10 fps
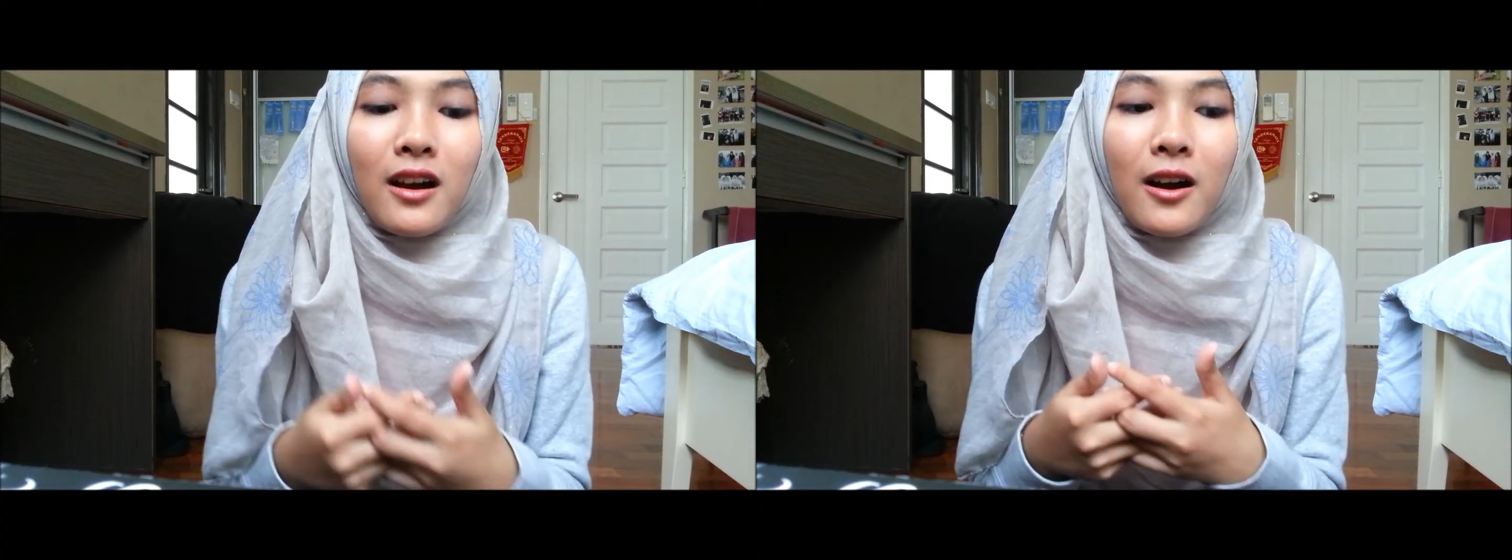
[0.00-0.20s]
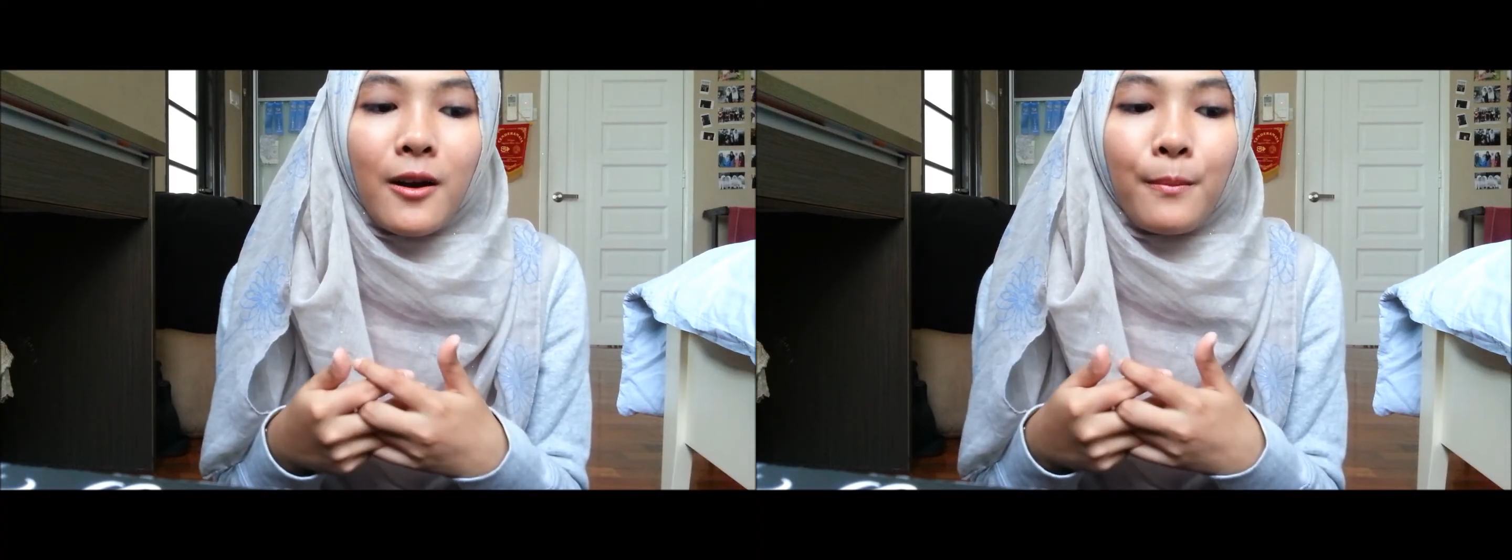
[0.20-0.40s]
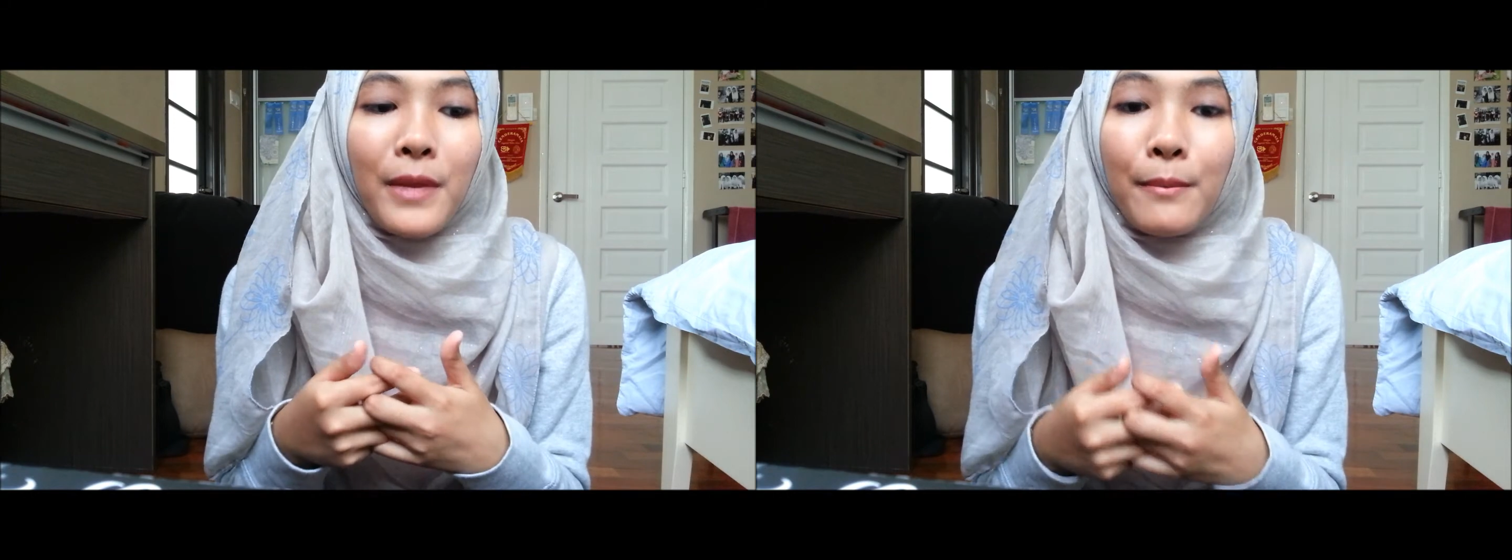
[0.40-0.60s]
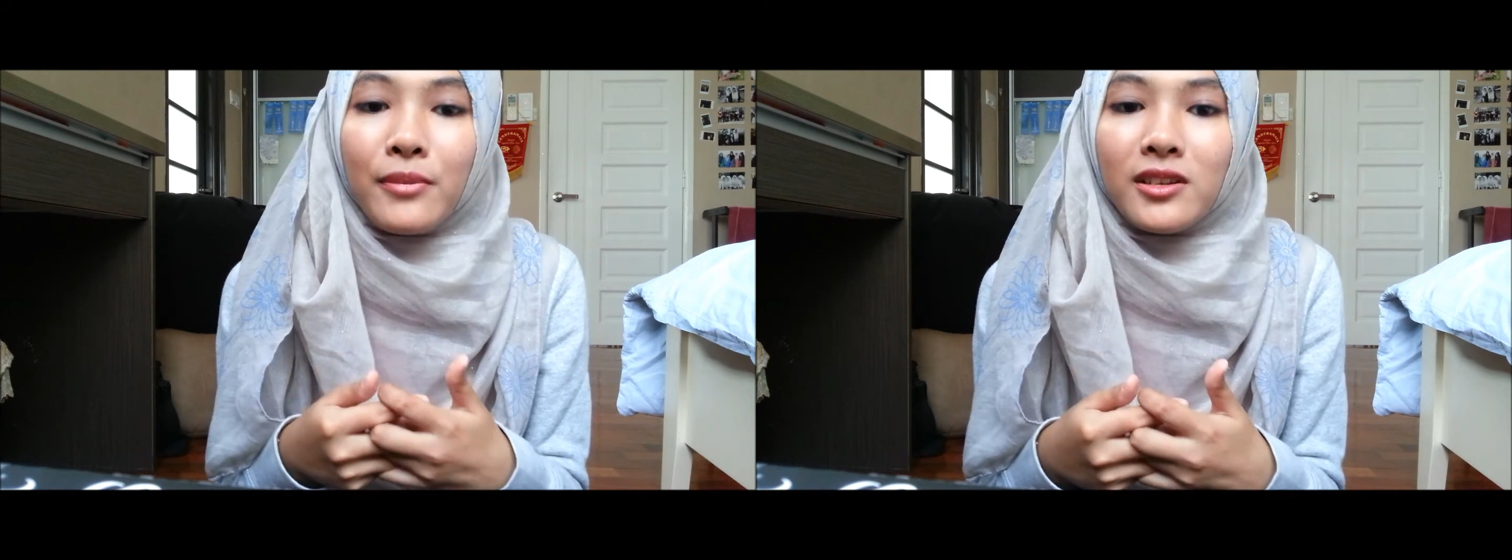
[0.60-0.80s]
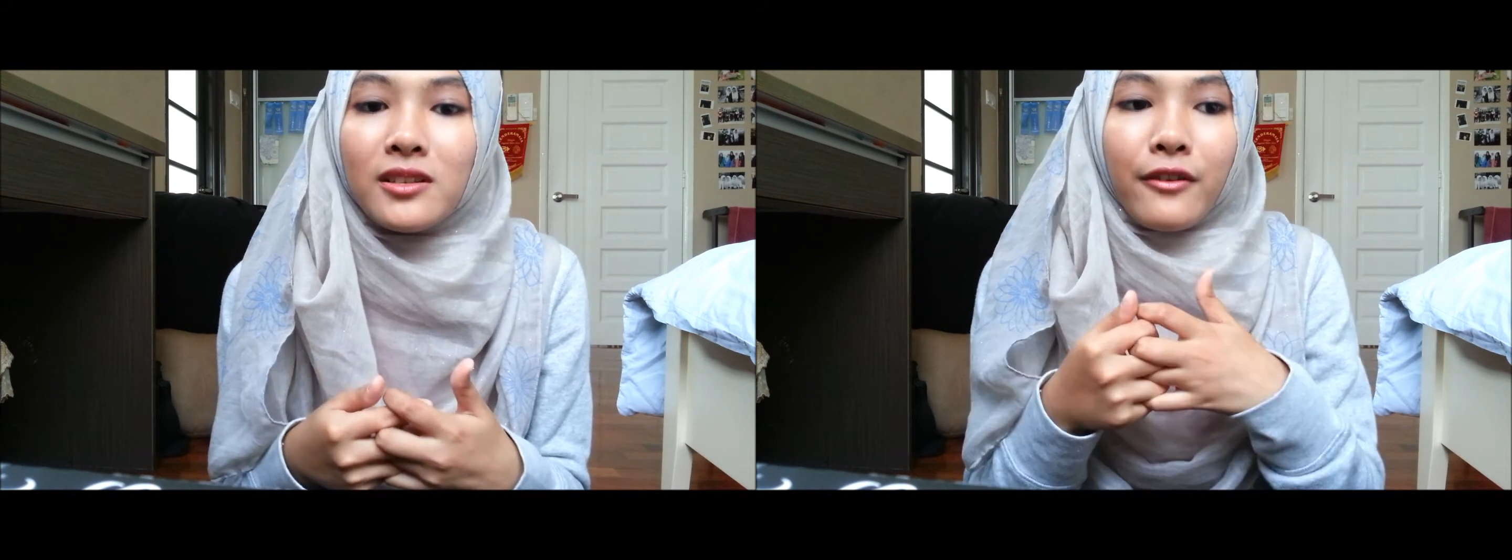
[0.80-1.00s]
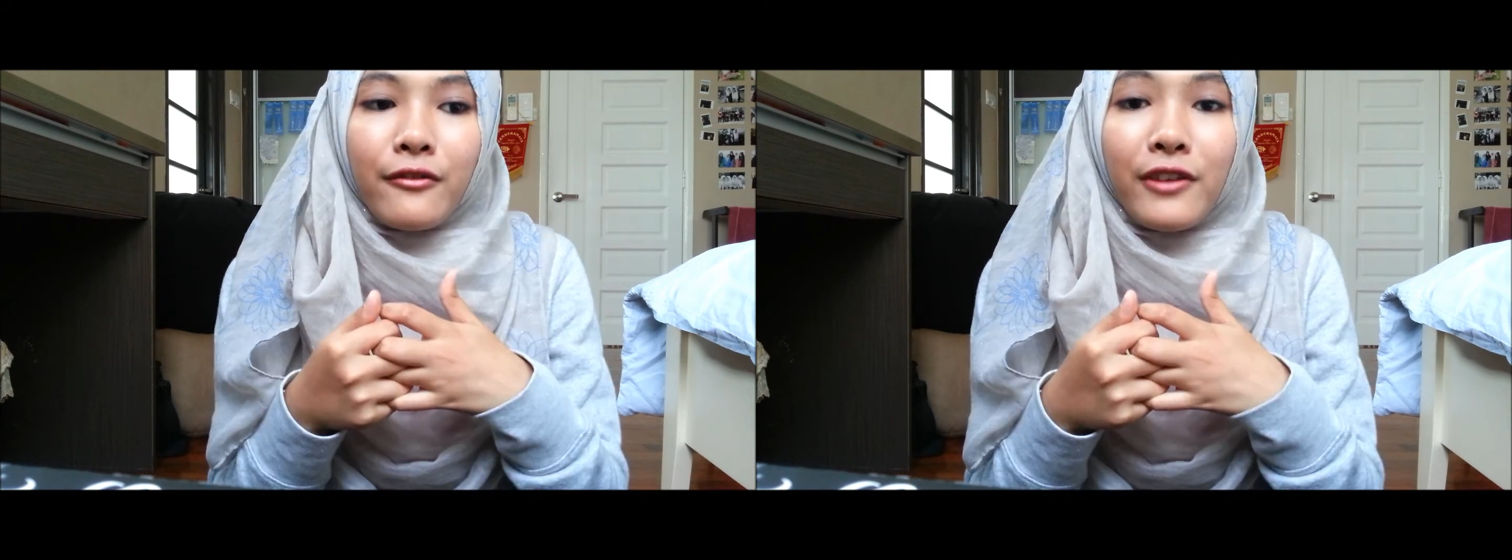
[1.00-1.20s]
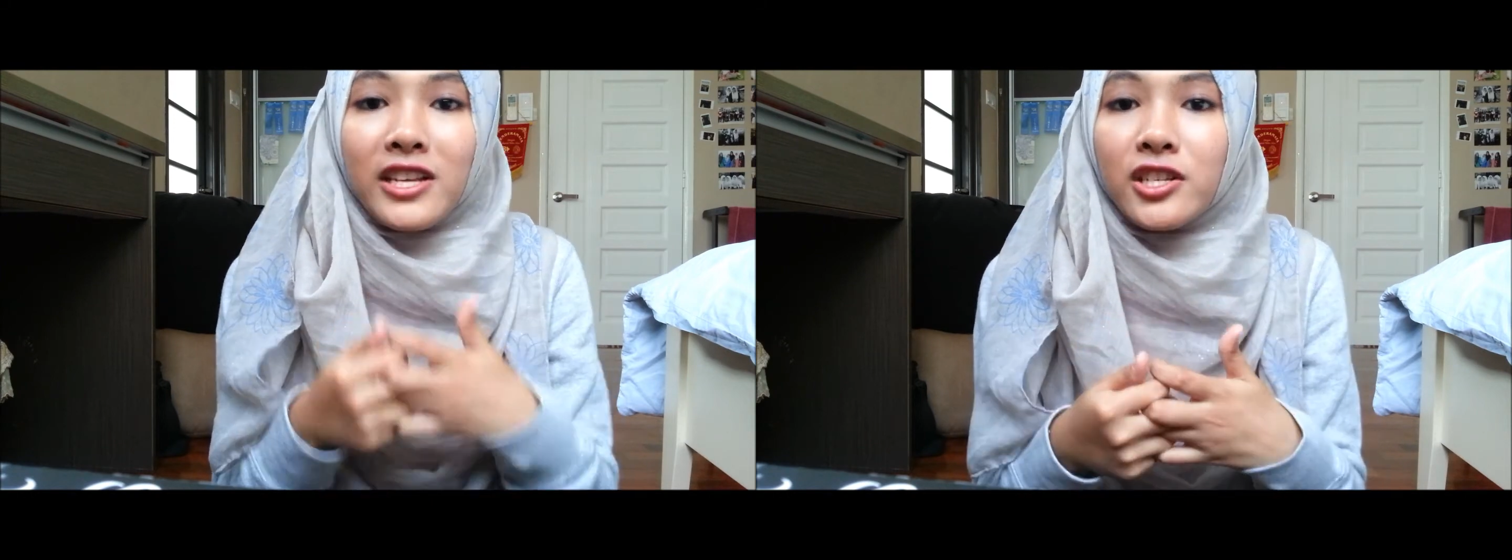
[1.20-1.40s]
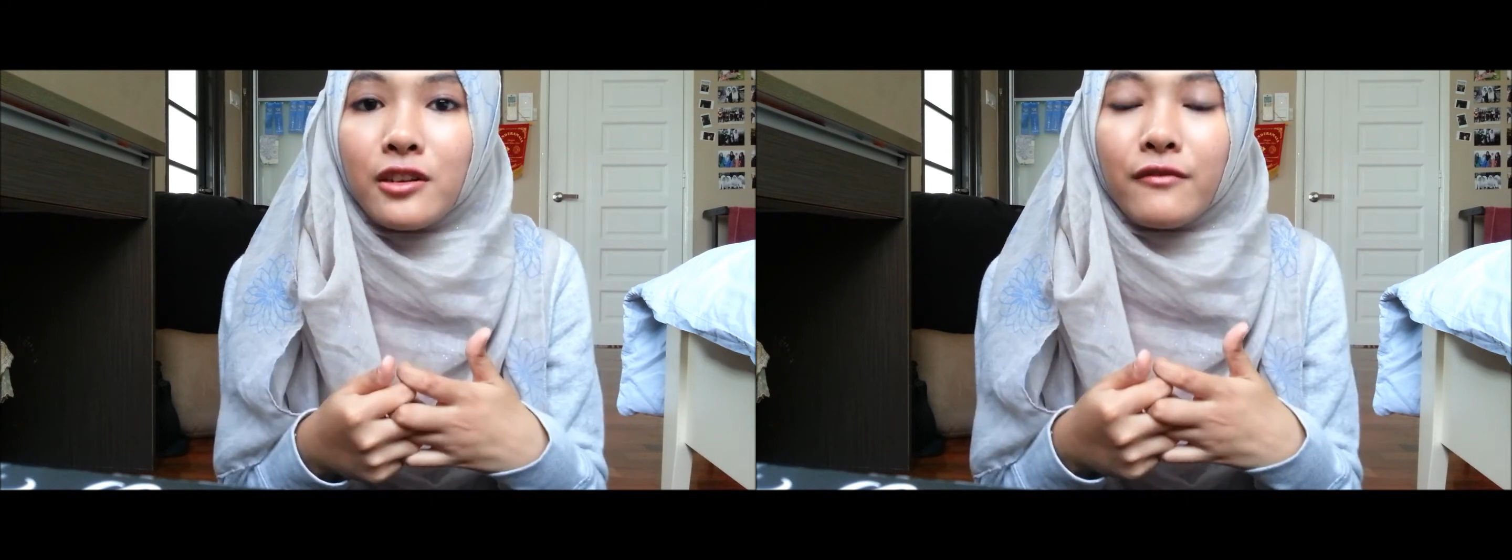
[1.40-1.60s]
um, members
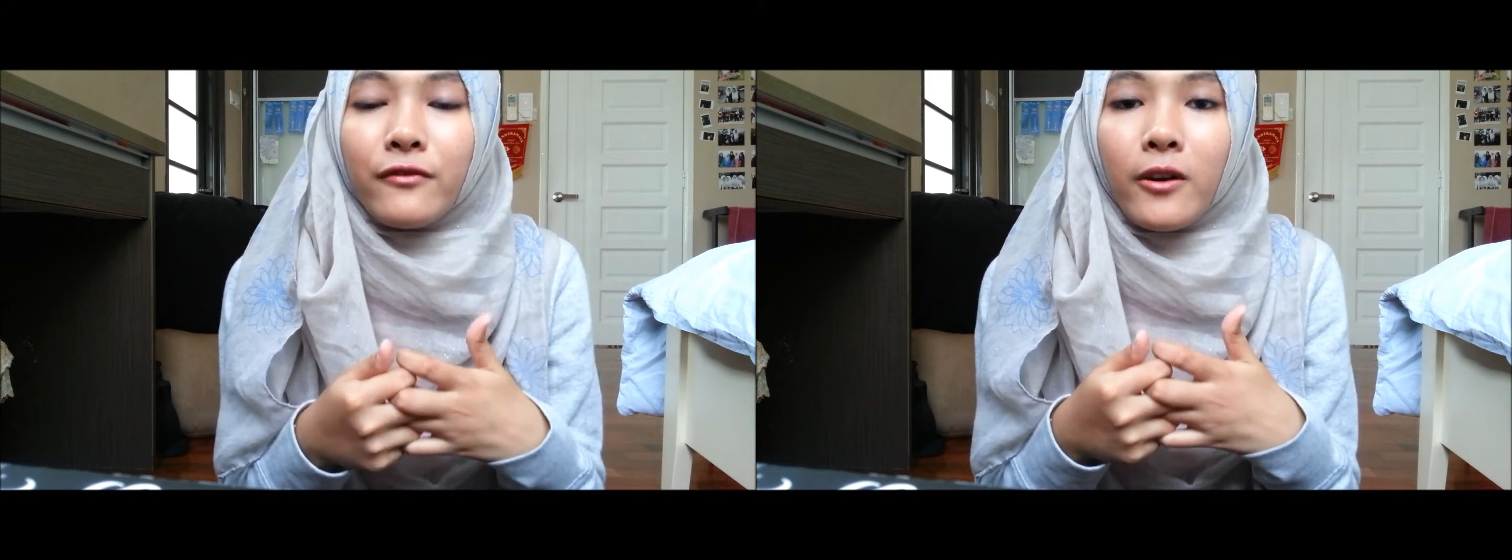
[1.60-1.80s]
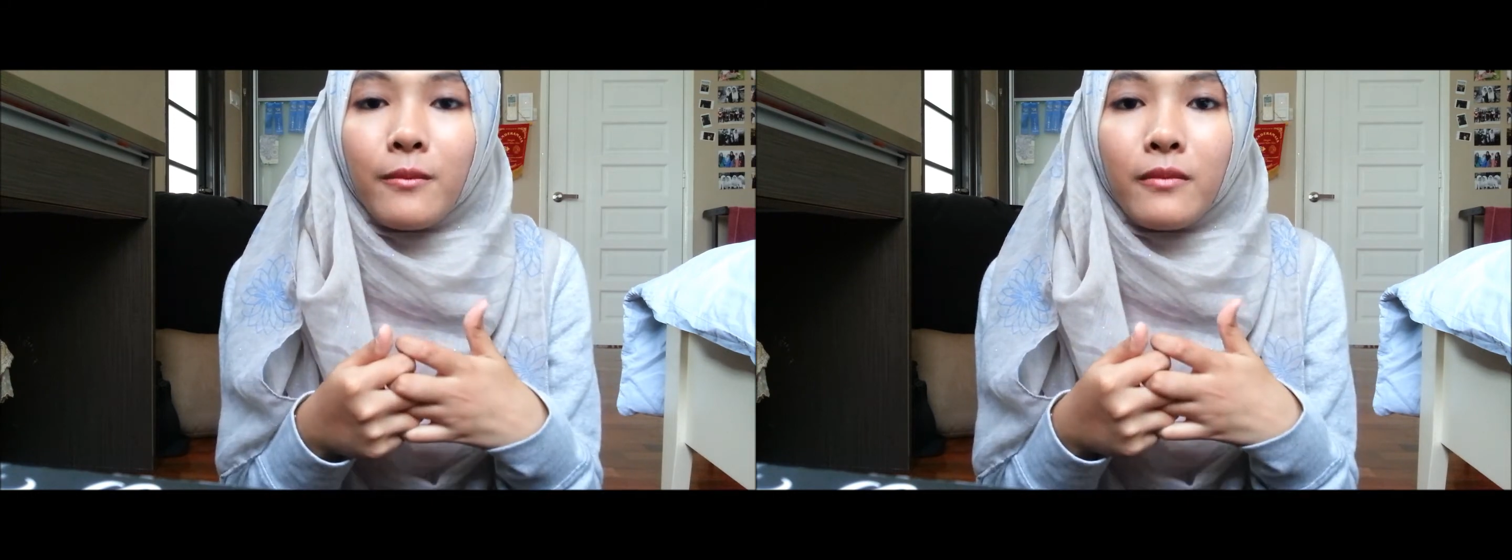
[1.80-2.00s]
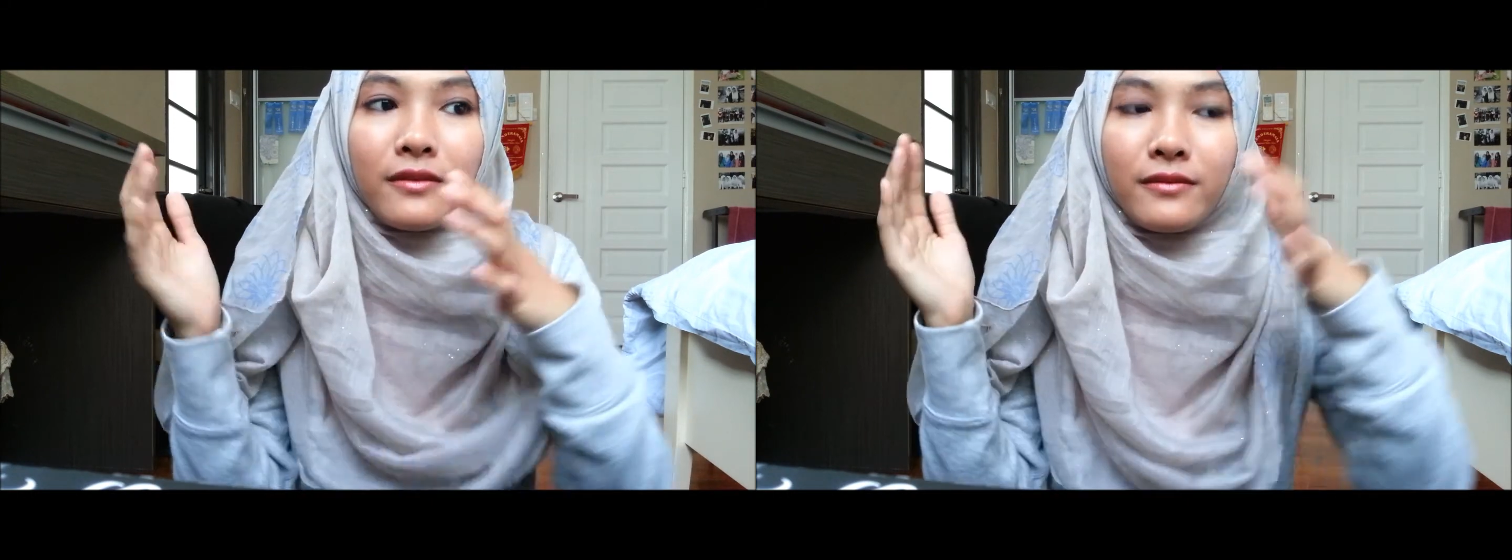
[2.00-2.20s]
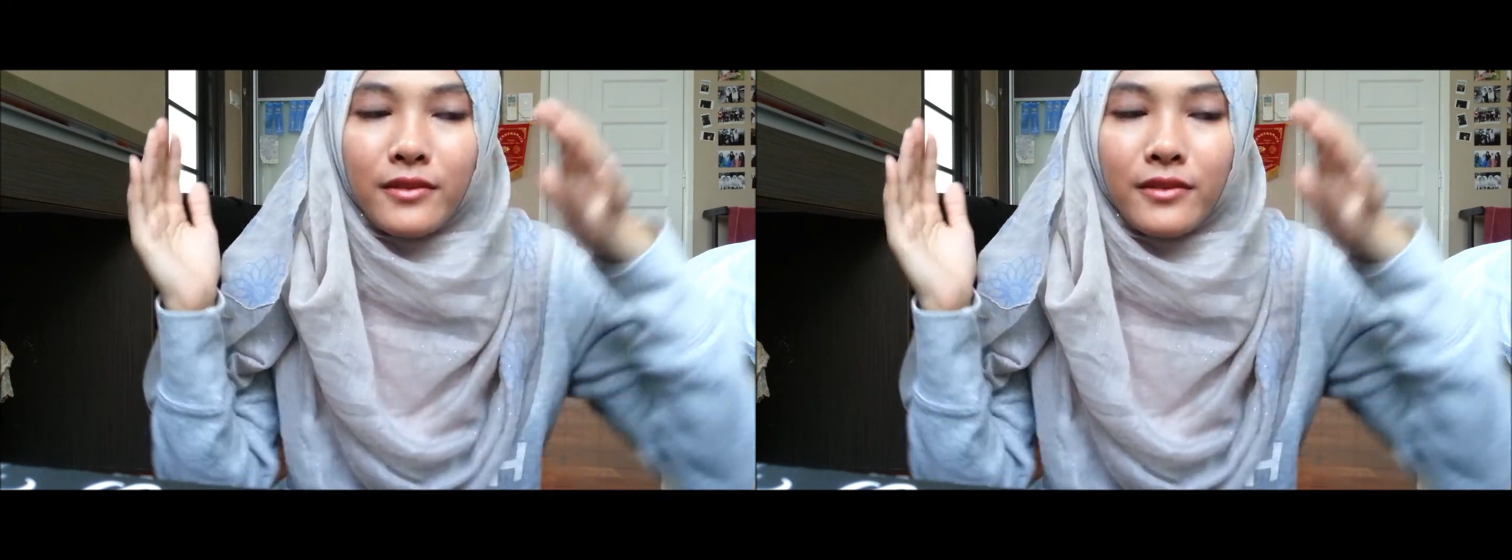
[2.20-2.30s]
ranging from